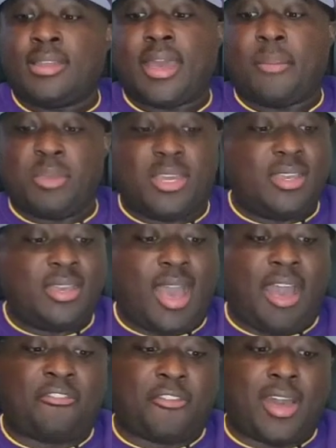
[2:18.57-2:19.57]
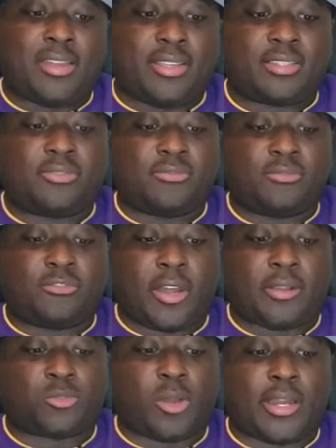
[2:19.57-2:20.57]
Now I find this
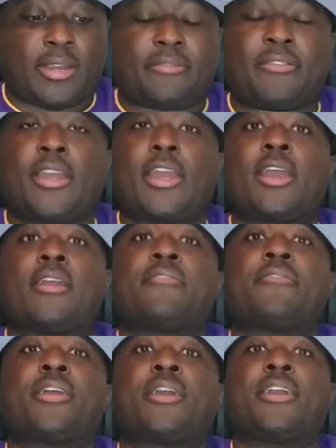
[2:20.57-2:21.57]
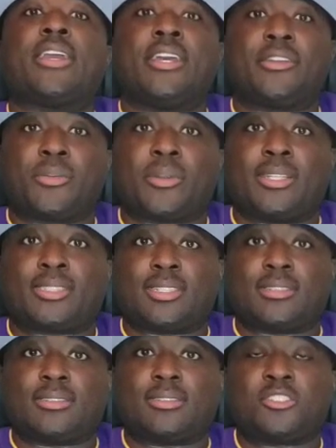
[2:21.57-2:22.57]
fragrance right here very, very
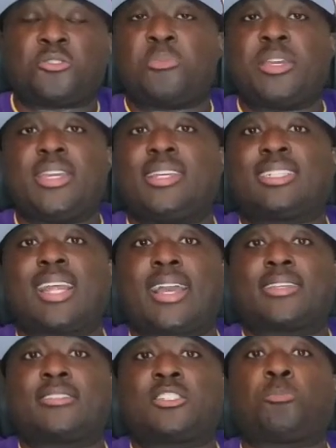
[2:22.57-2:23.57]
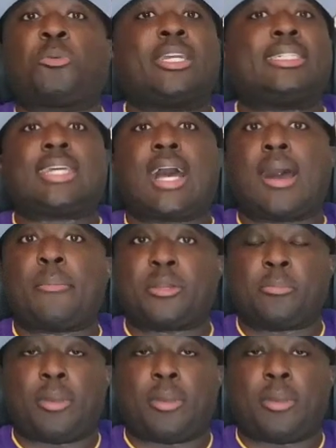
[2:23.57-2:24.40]
interesting. To me, it's like springtime in a